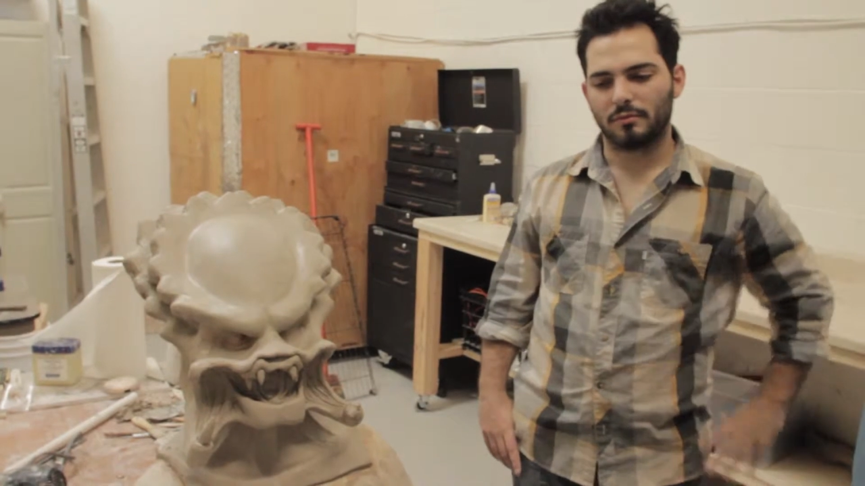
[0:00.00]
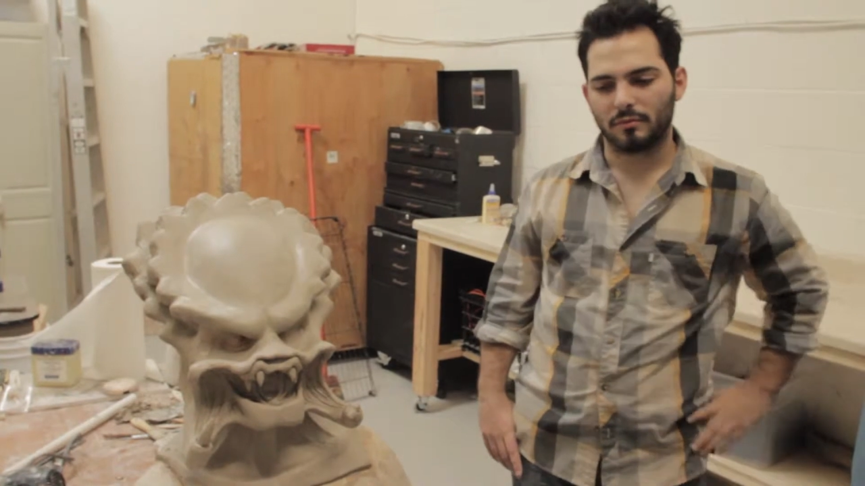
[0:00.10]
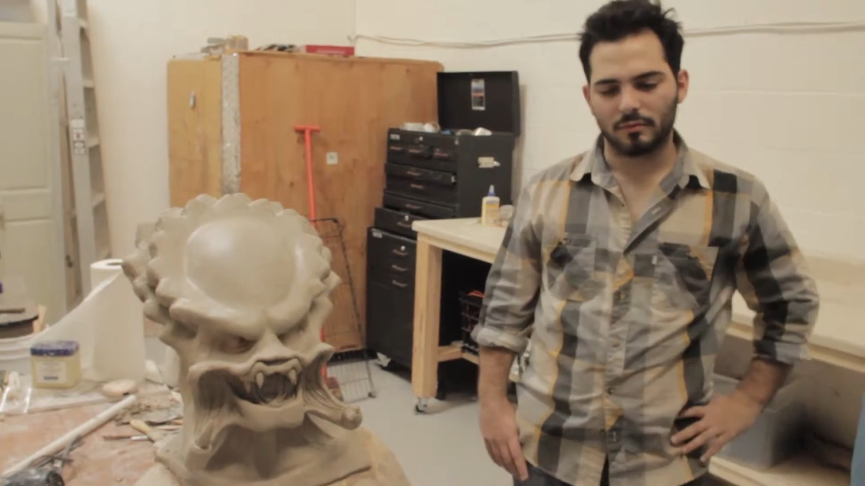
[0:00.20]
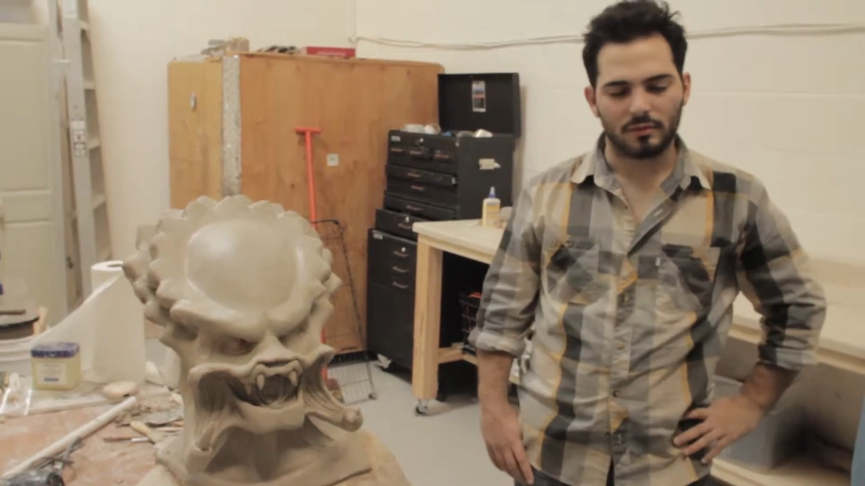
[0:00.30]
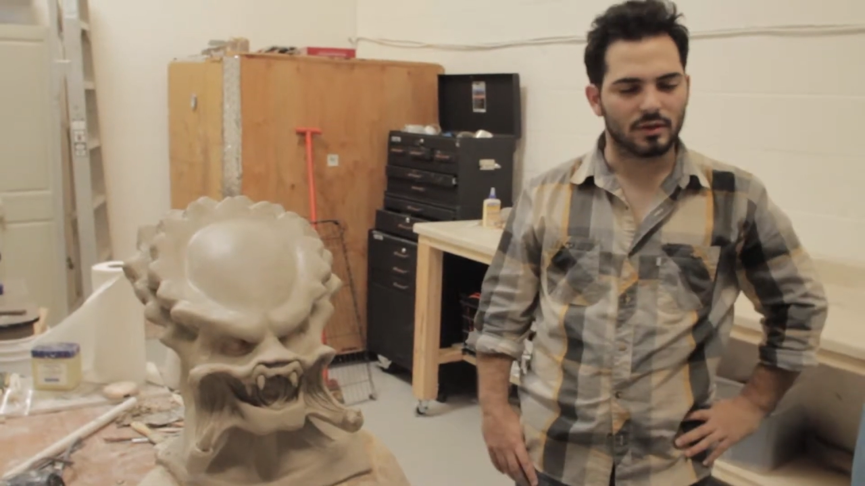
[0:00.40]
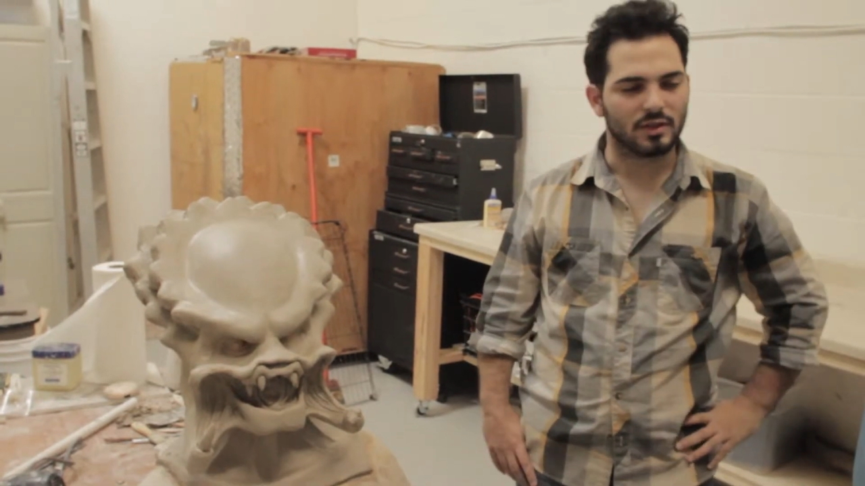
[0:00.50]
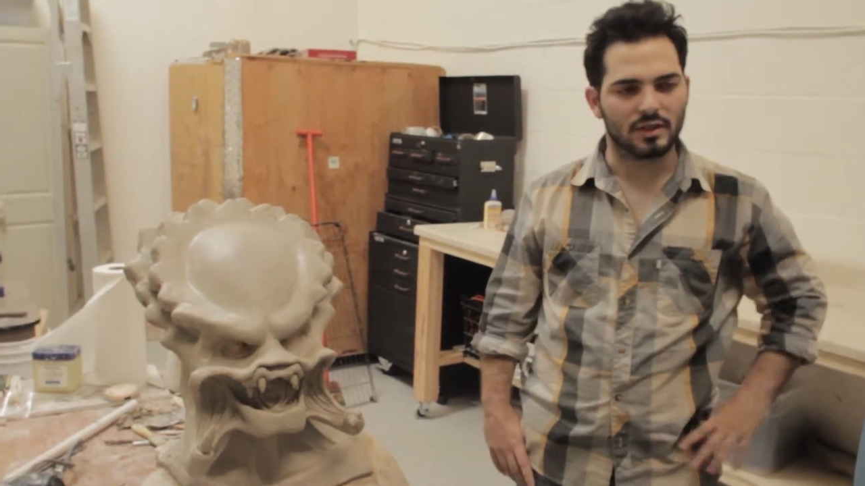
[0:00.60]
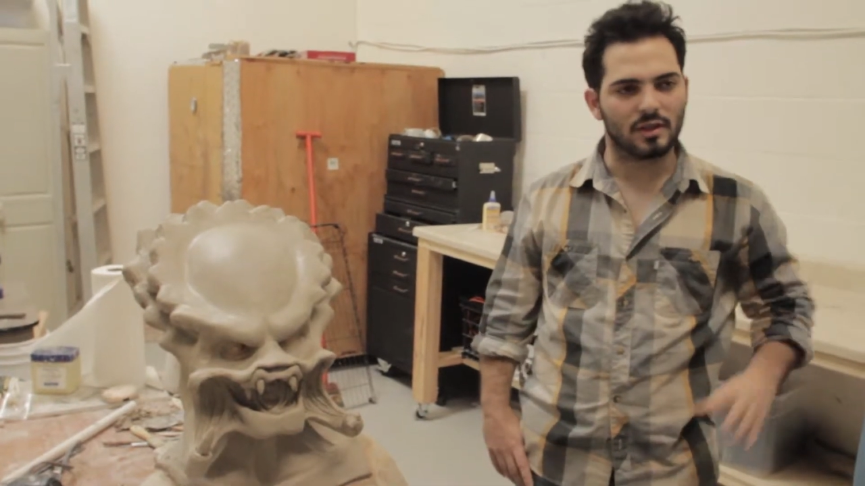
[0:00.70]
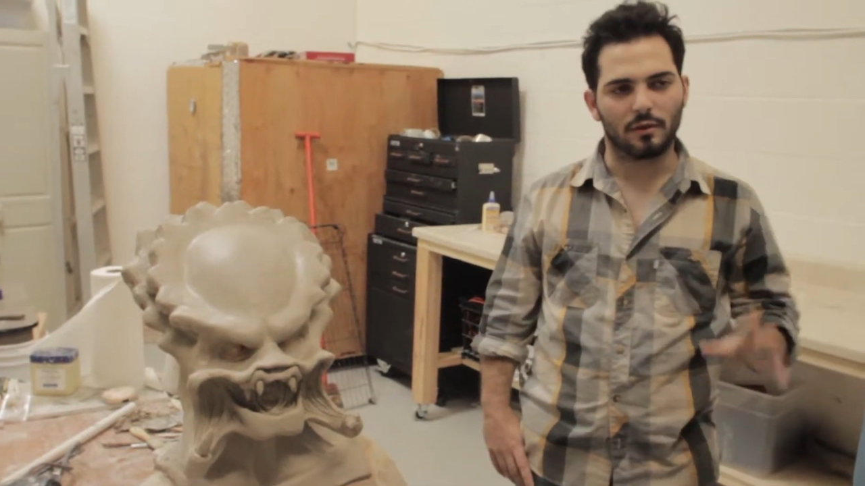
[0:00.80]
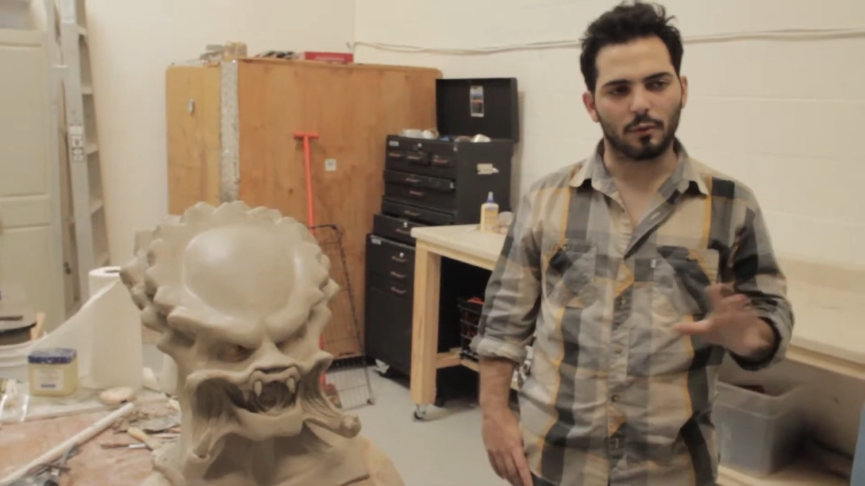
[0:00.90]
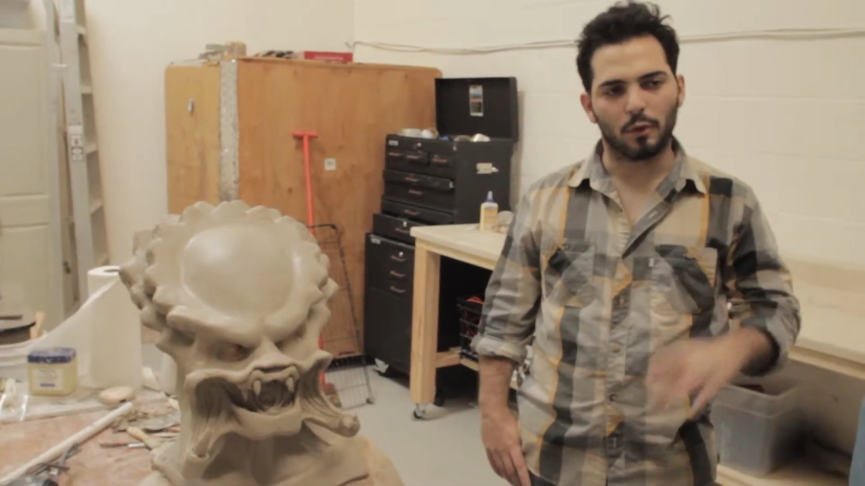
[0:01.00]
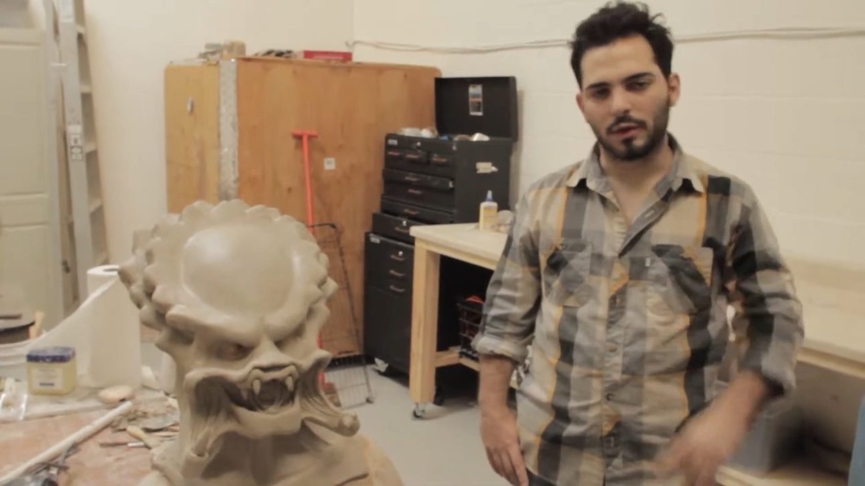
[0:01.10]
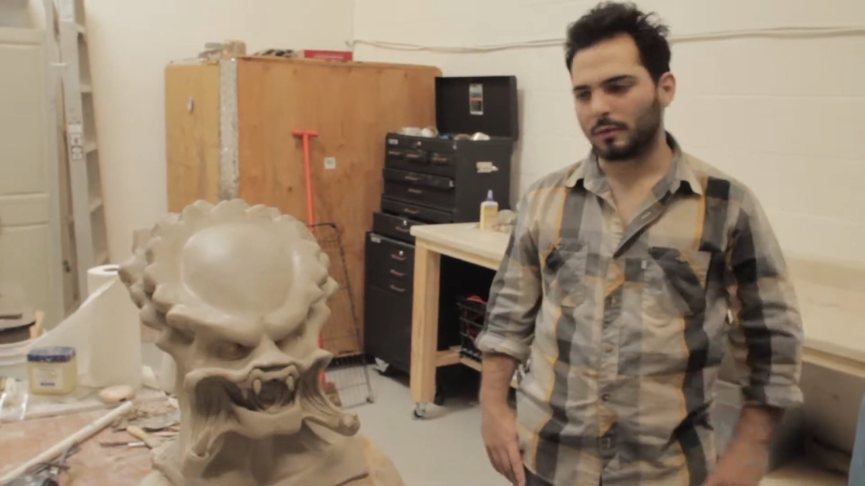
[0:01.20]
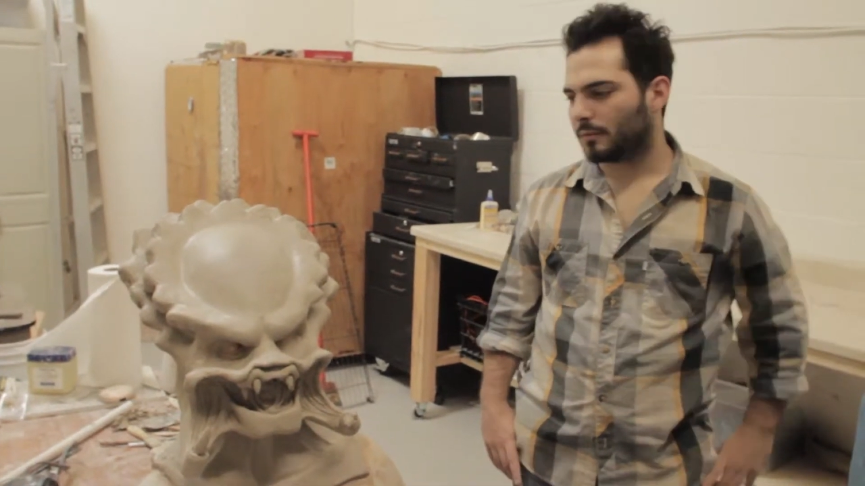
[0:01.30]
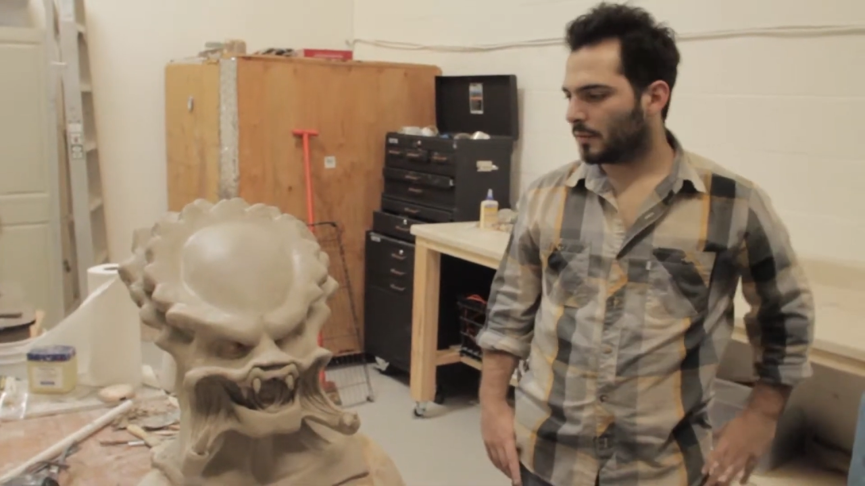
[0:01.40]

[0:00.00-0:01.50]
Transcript: Okay. 60 to 40.